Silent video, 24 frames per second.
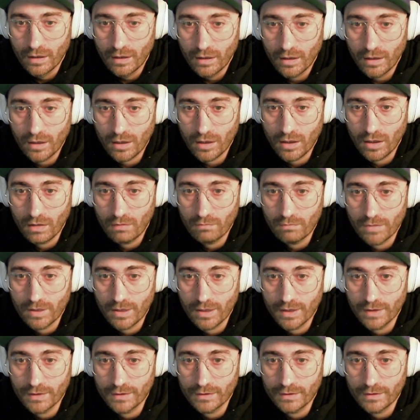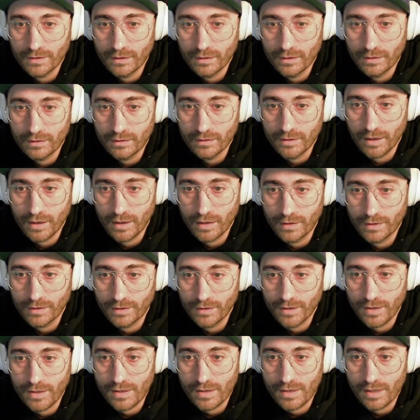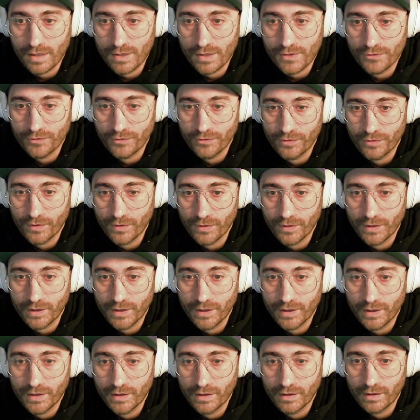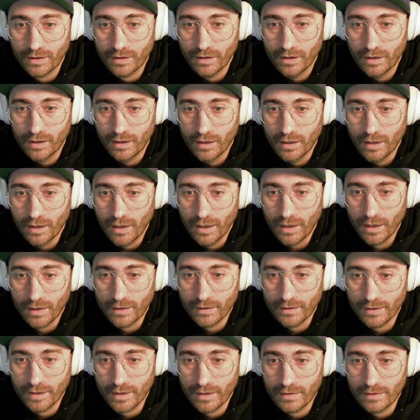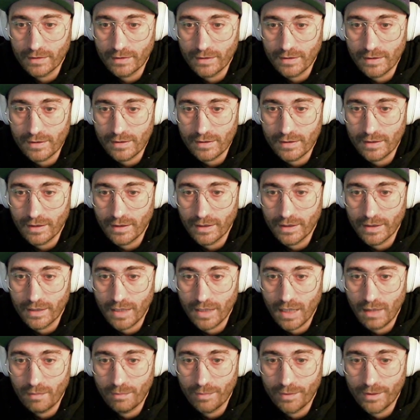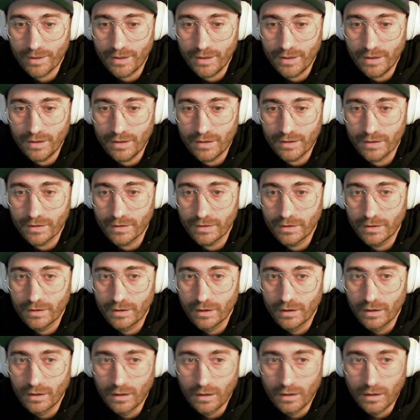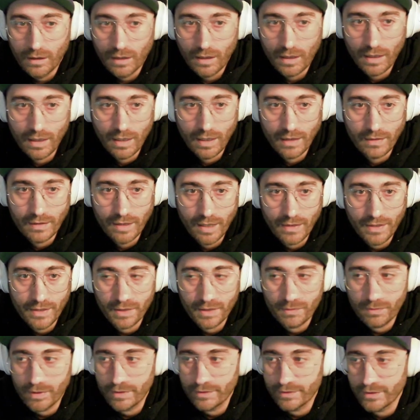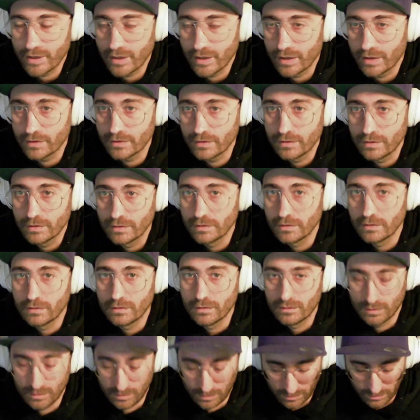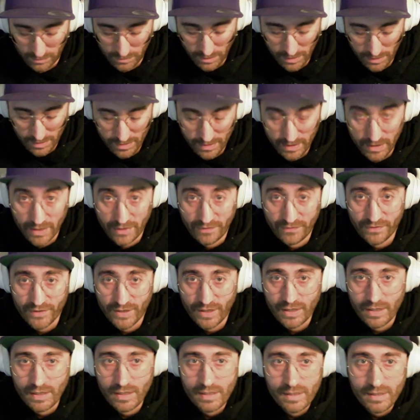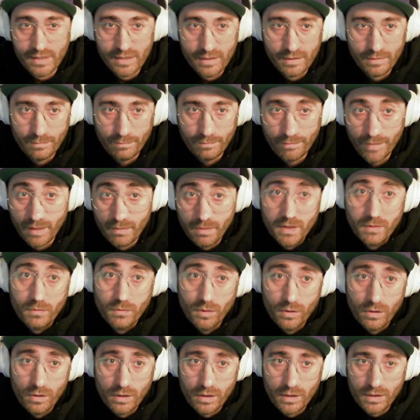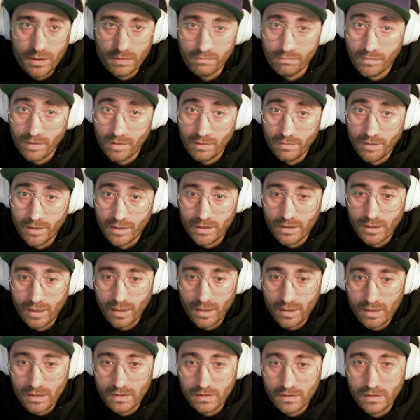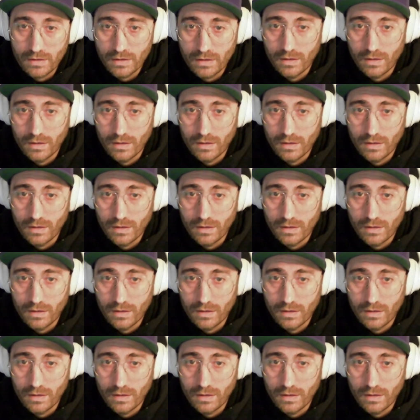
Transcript: a comment, then this asteroid here, and then this cleanup here. And I think we are done. Let's see if this, maybe it works, maybe it doesn't.